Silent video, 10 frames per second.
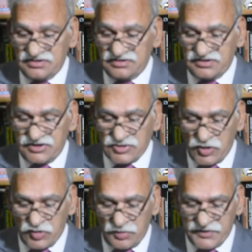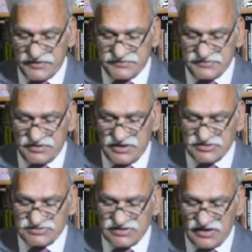the document
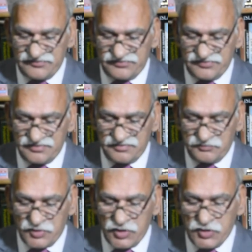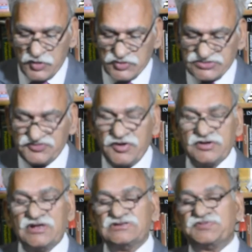itself produced for
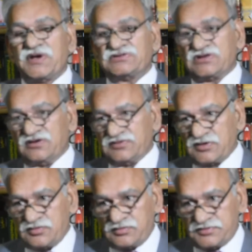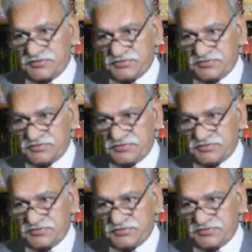the inspection of the court.